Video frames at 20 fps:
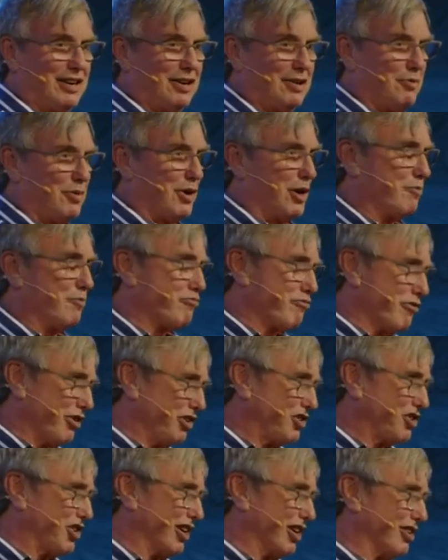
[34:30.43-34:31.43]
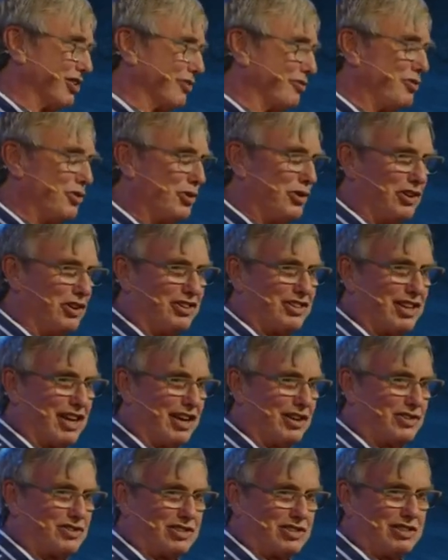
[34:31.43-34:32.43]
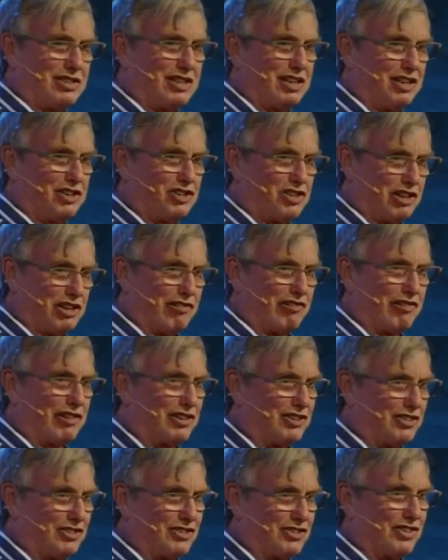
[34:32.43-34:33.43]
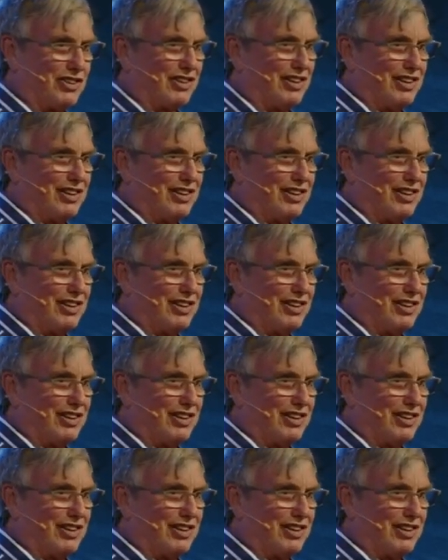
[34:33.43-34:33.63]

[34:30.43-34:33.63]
by preaching to 40,000 Nigerians